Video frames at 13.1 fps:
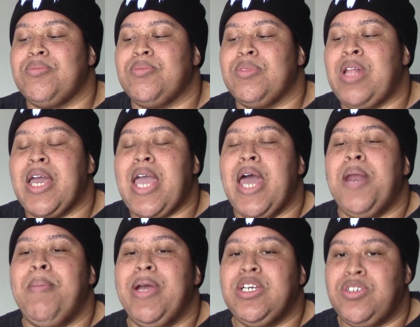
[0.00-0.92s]
like,
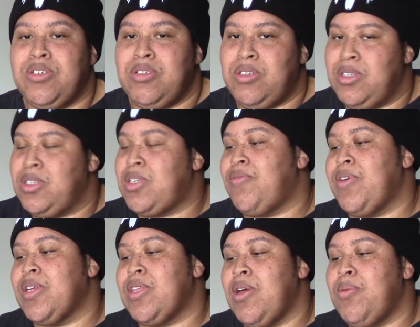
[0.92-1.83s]
animations and stuff
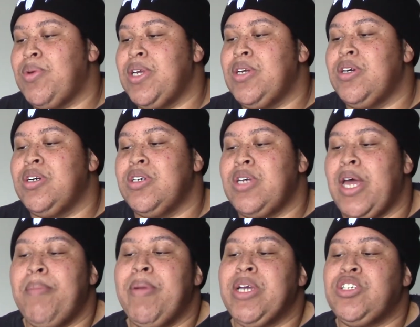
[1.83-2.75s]
like that, when they,
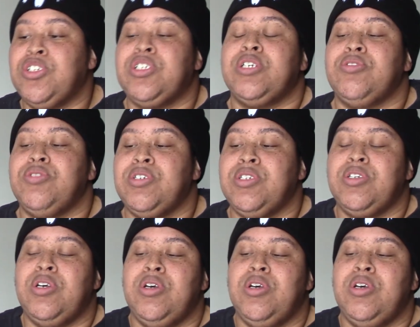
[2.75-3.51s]
animation series,